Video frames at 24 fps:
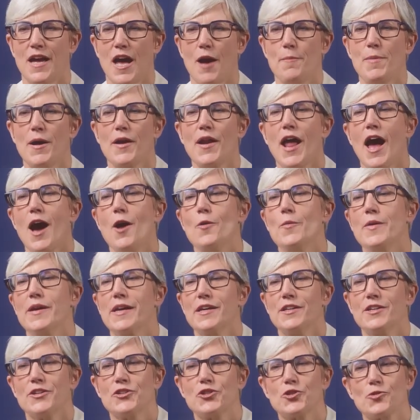about how we
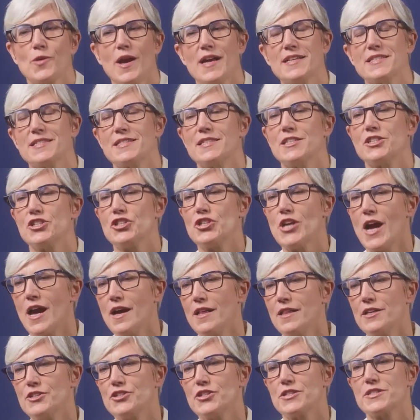can address the
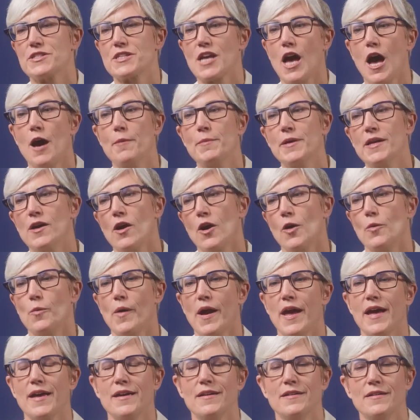challenges coming our
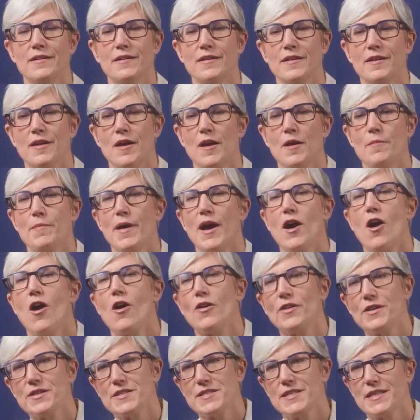way by
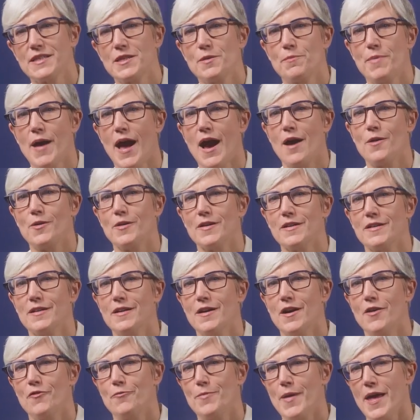harnessing the power
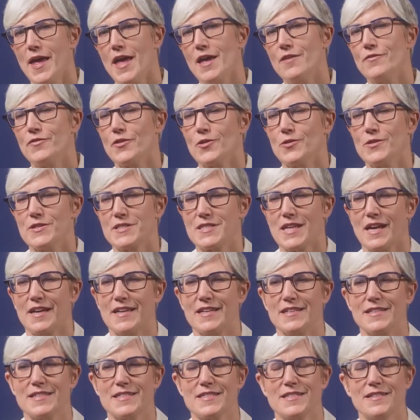of behavioral
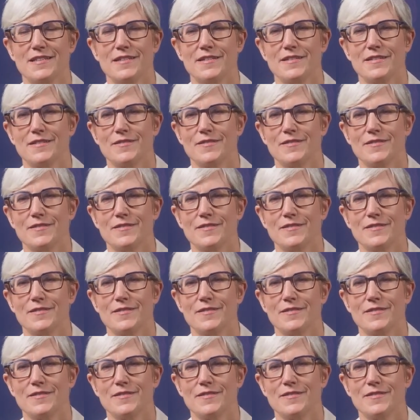science.